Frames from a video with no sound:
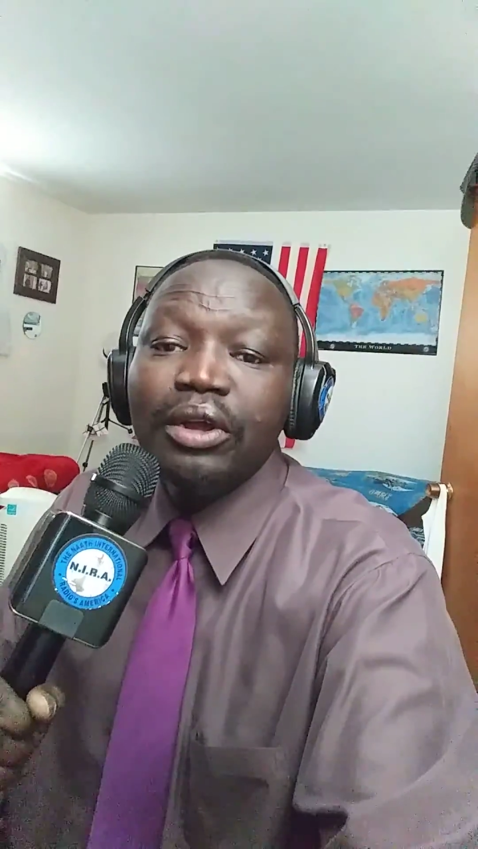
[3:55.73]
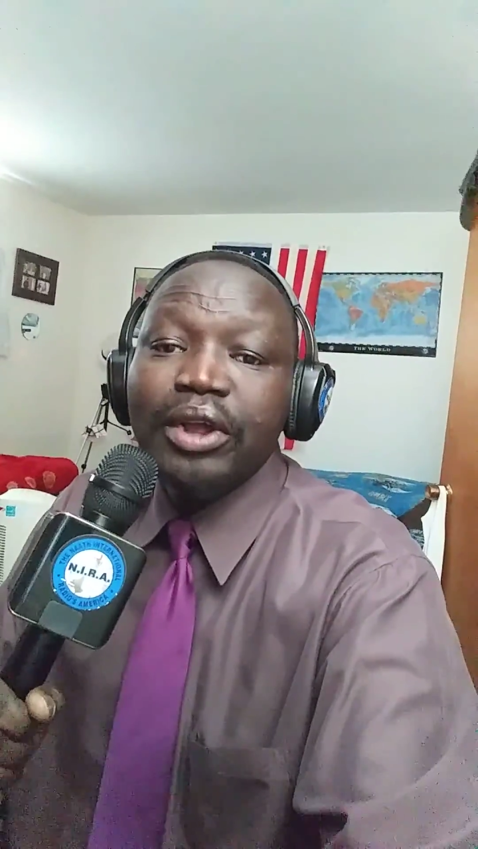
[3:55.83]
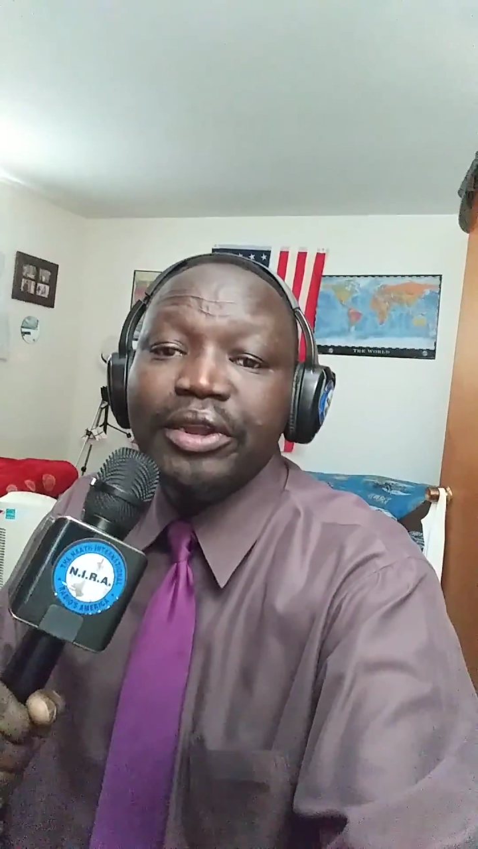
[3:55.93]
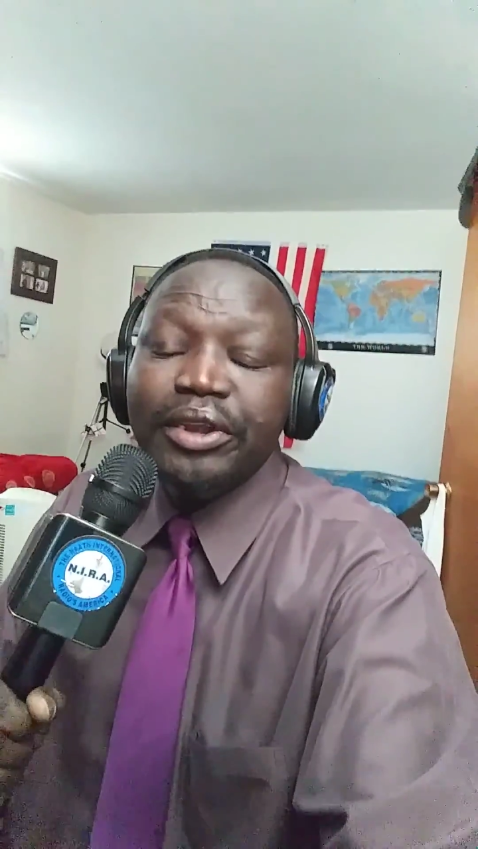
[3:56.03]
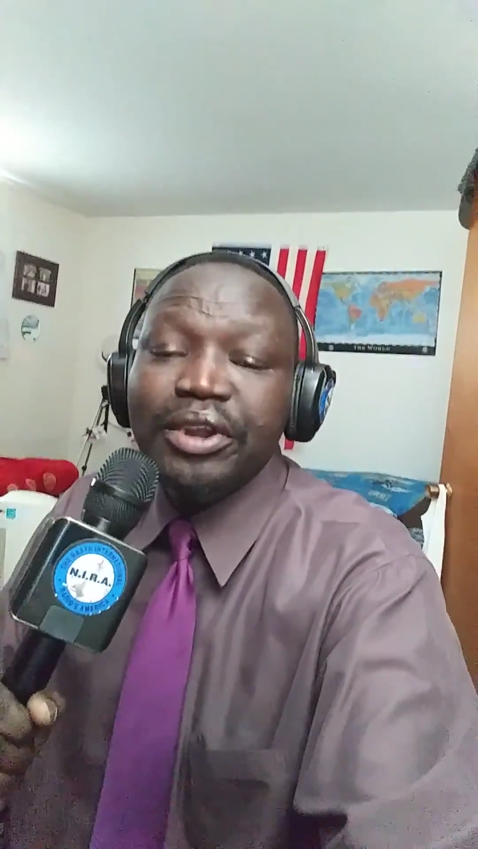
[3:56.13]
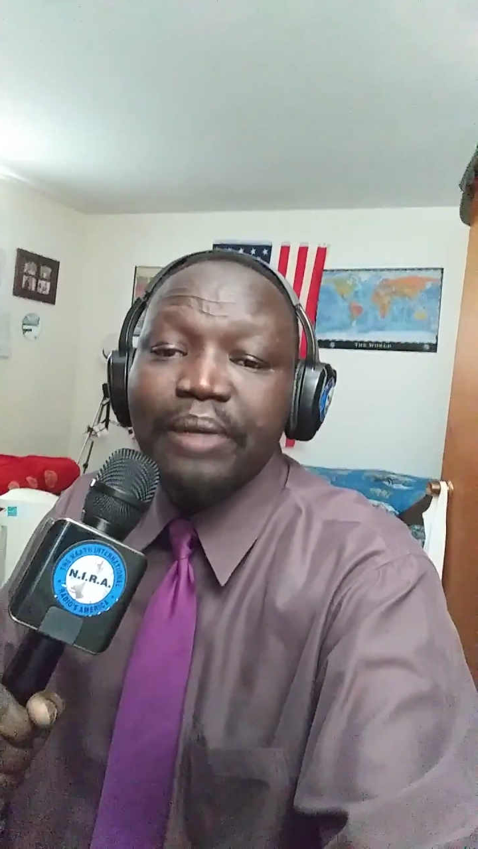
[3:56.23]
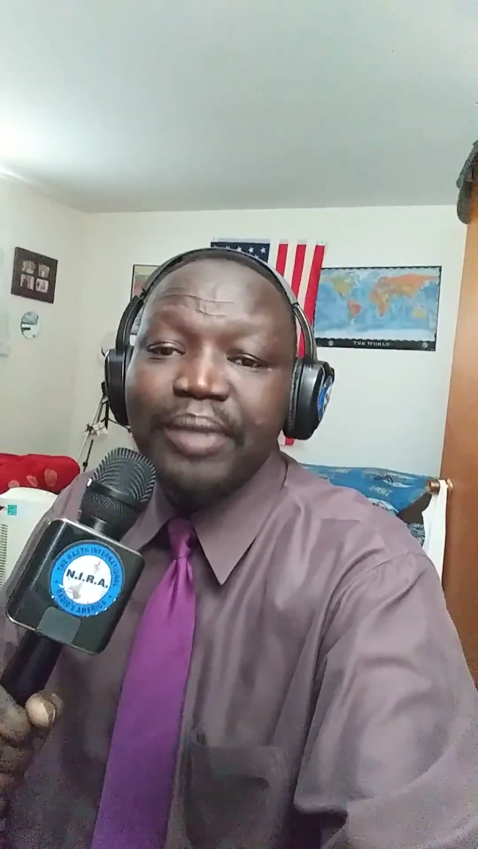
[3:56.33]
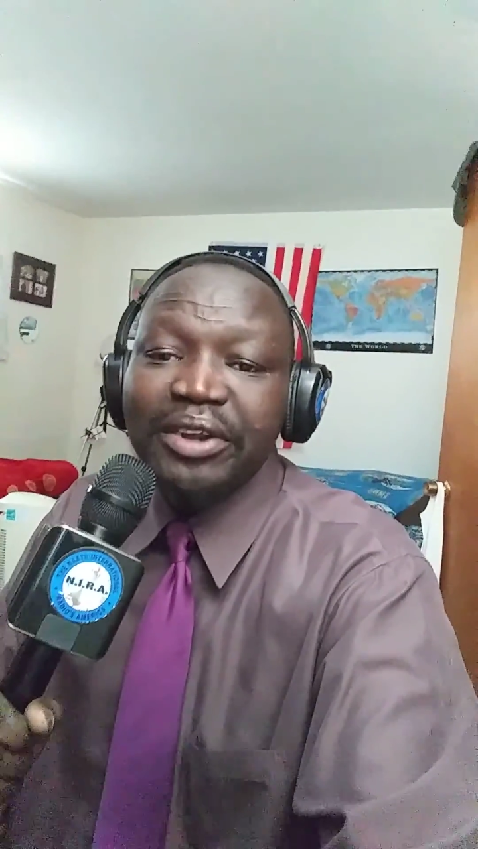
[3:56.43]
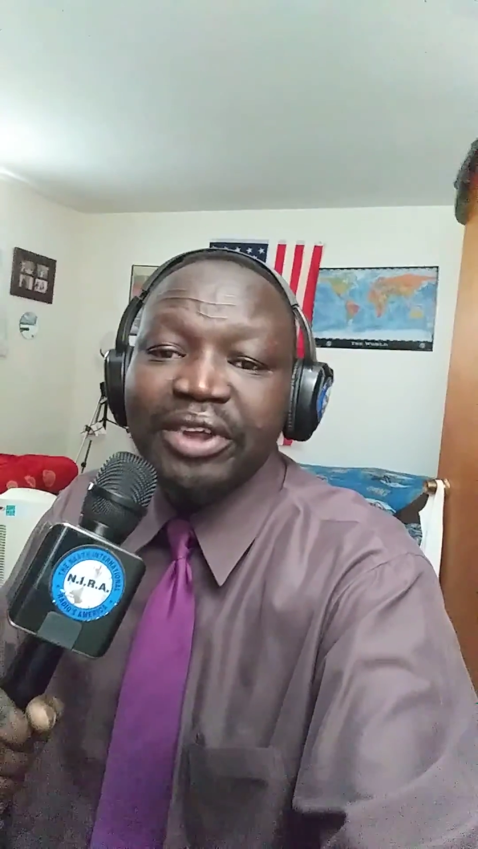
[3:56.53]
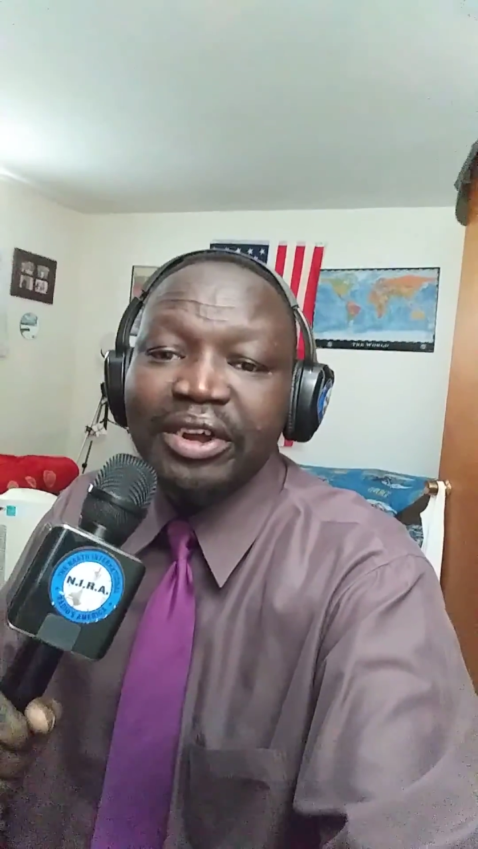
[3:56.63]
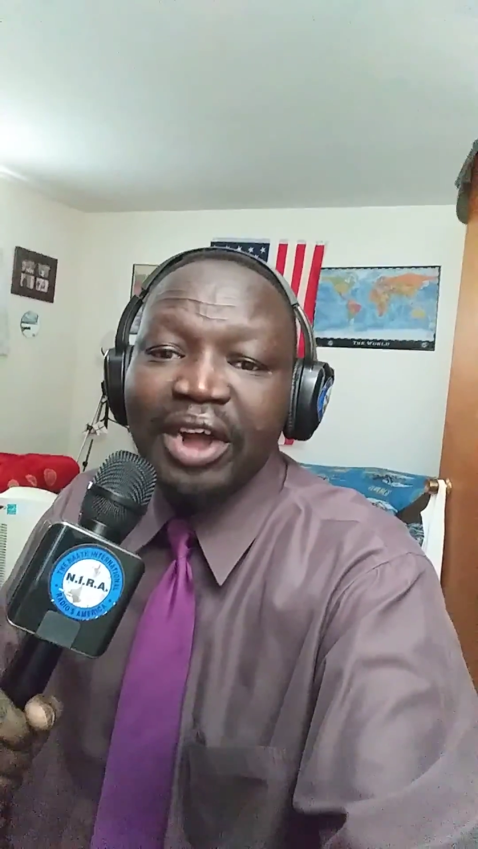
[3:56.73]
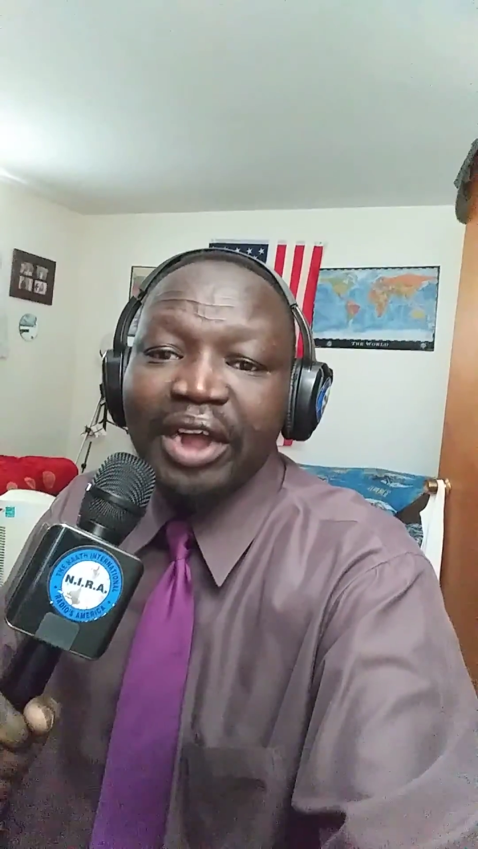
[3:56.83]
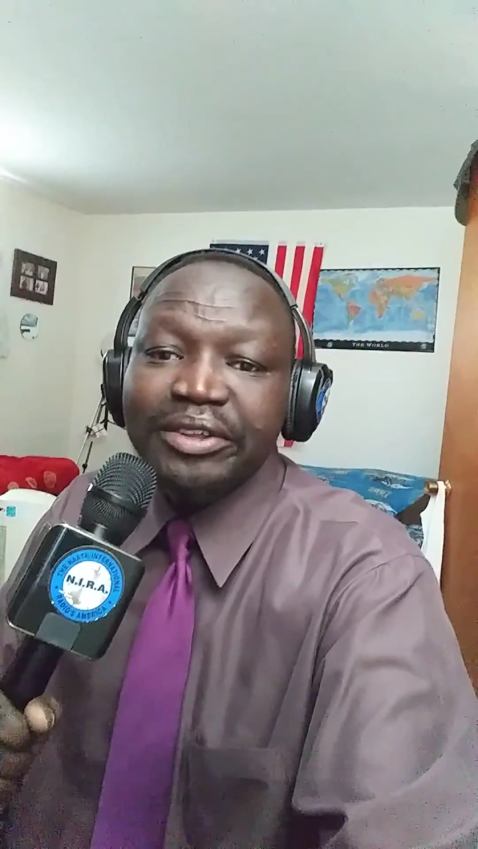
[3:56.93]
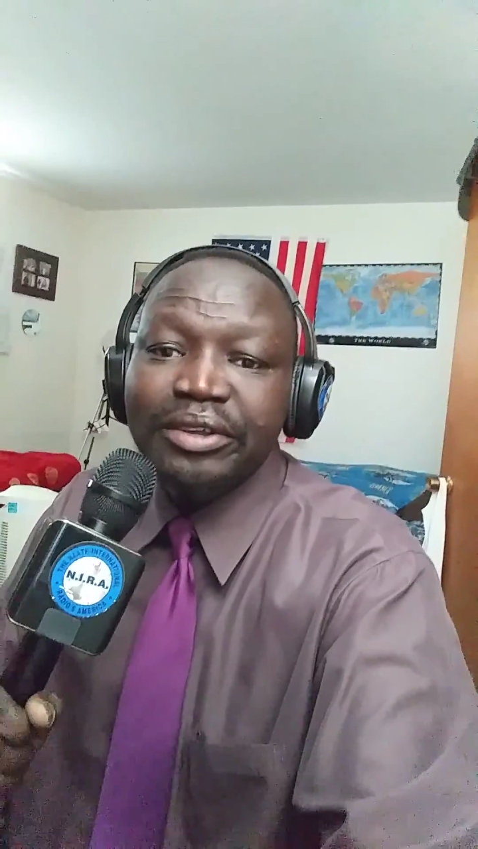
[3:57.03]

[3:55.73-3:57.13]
Kanata Bandangai.